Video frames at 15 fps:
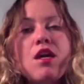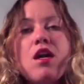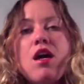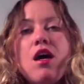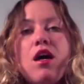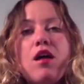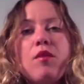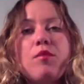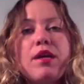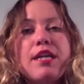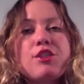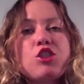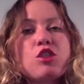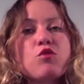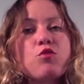Um, it's
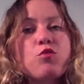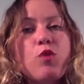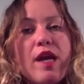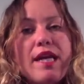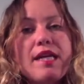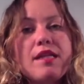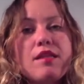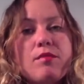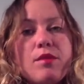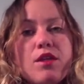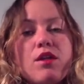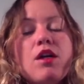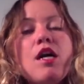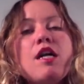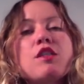just right in the middle.
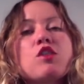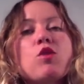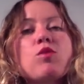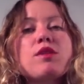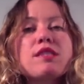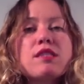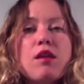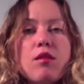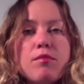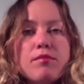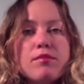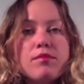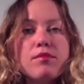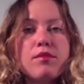So some